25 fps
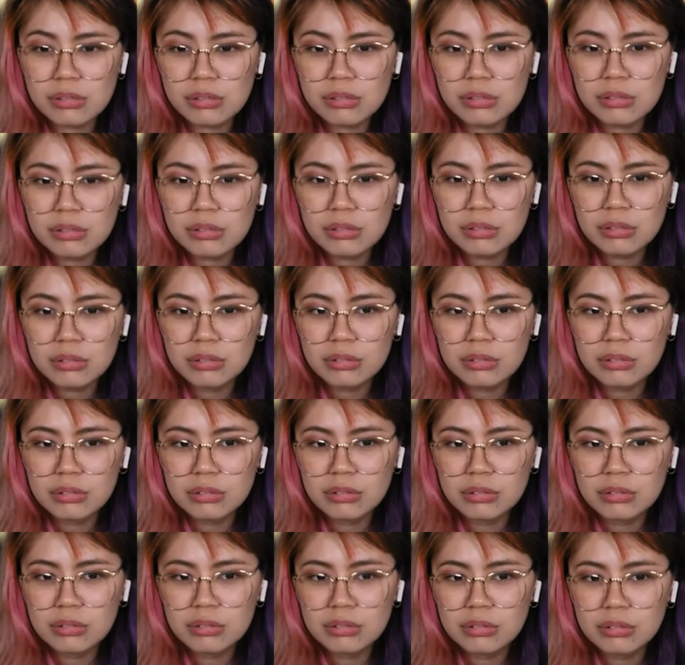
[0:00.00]

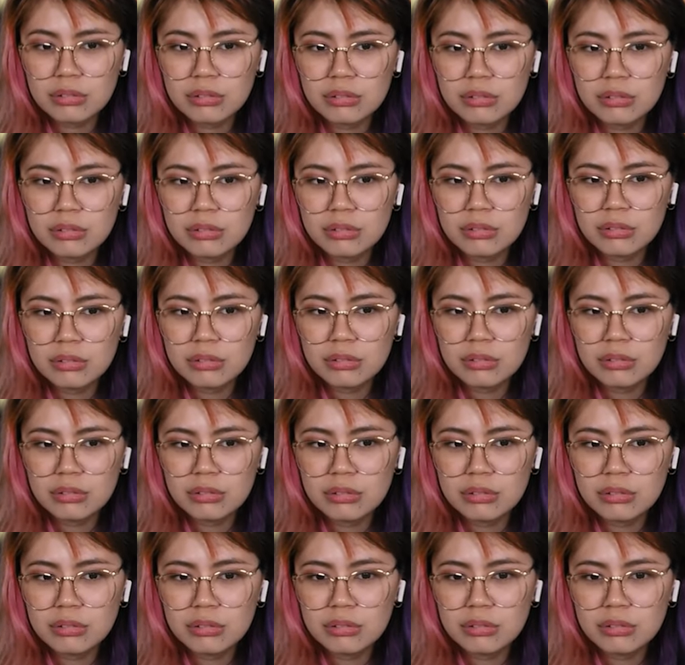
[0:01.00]

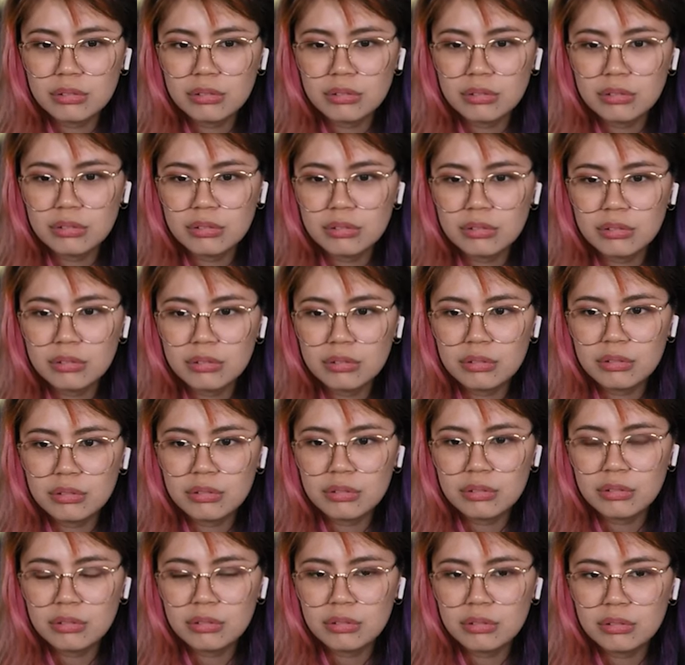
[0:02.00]

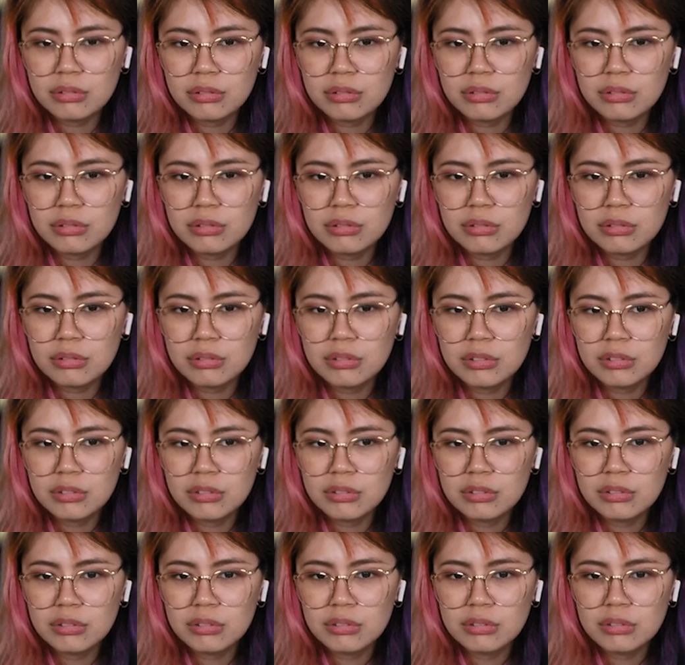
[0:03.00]

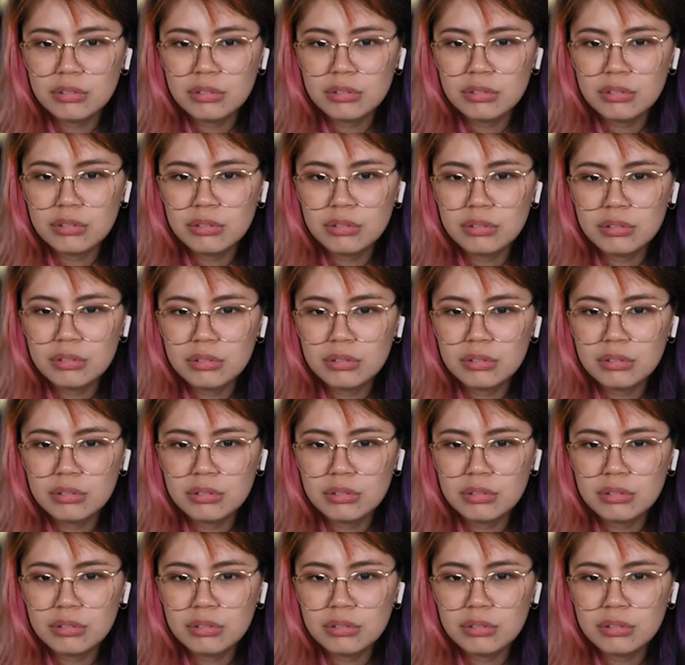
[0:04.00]
The person shown says nothing.